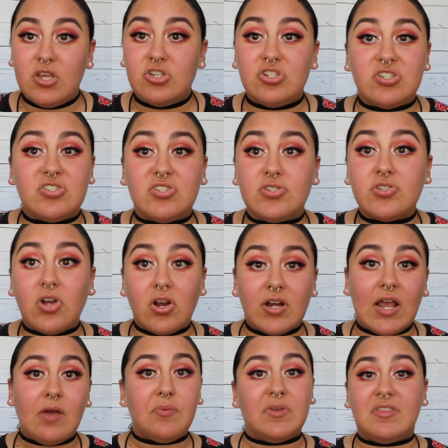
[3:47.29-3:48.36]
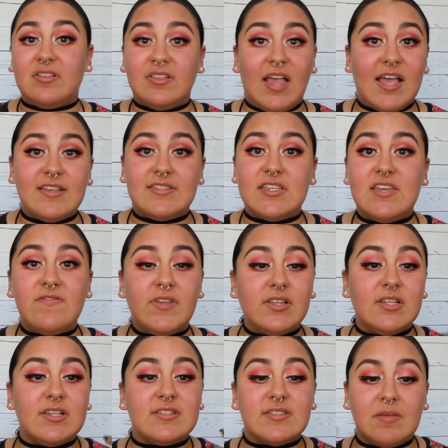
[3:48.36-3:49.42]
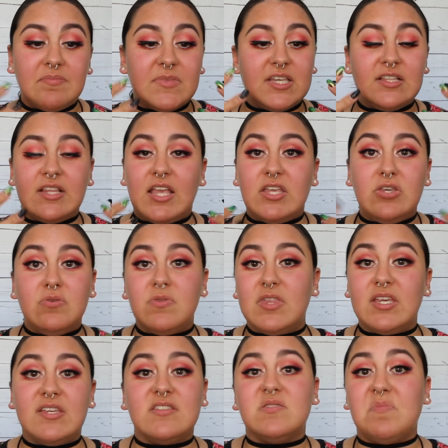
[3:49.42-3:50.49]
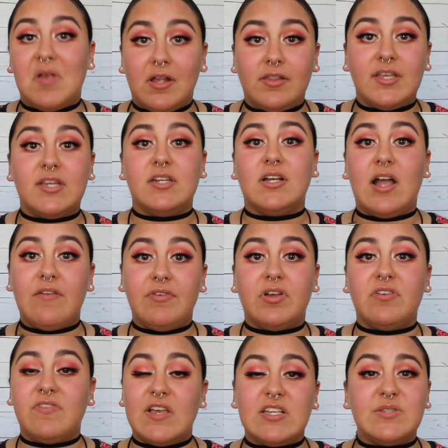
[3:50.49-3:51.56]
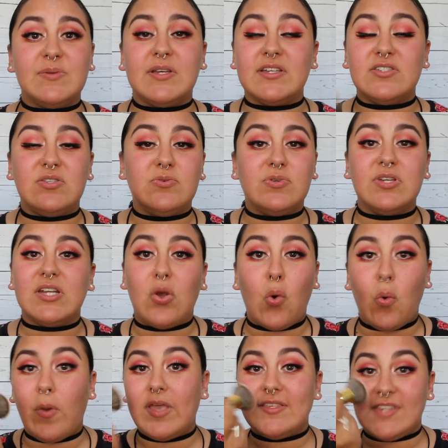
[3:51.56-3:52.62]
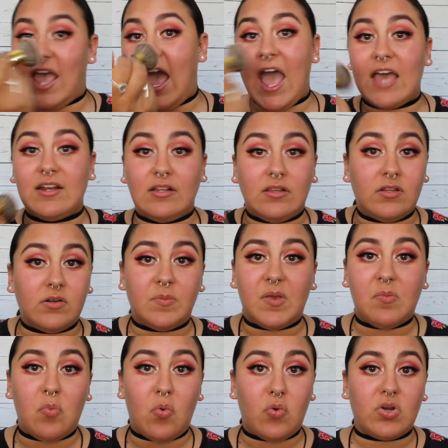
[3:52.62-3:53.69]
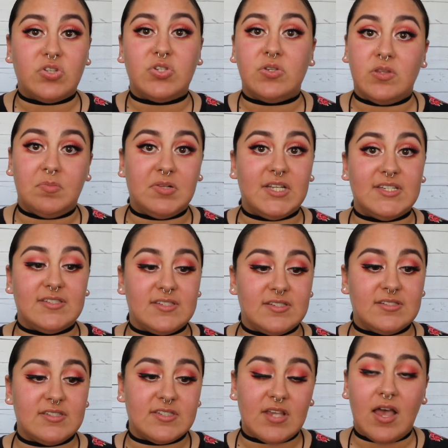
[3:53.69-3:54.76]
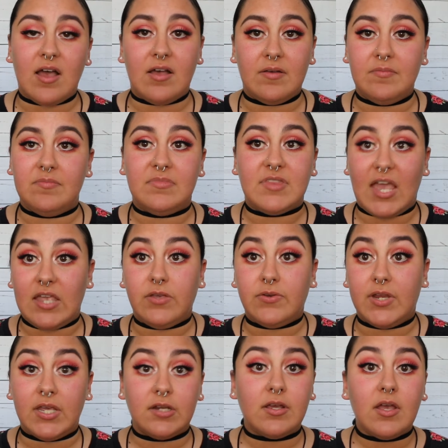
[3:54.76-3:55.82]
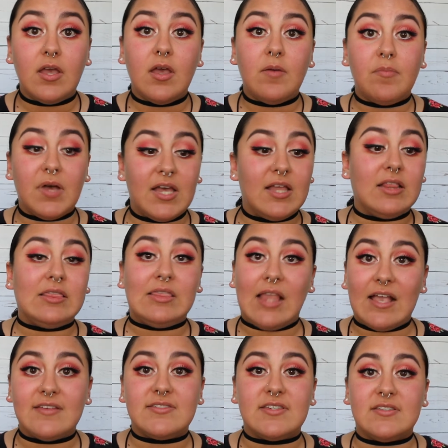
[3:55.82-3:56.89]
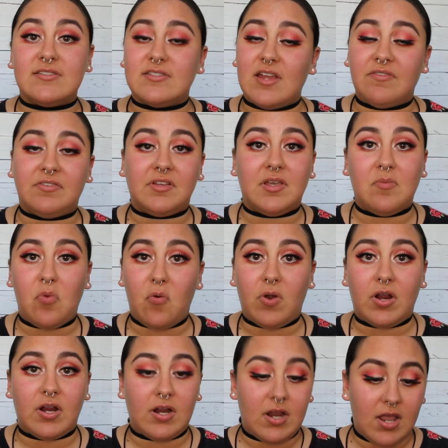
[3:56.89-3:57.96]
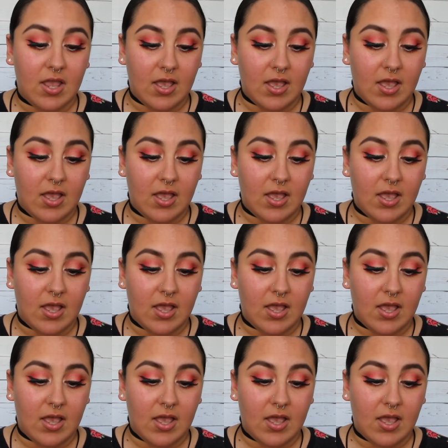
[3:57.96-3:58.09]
Just start out with less, even something that you think is barely going to cover your face, because you can always add a little bit more to the places that you need. But less is definitely more.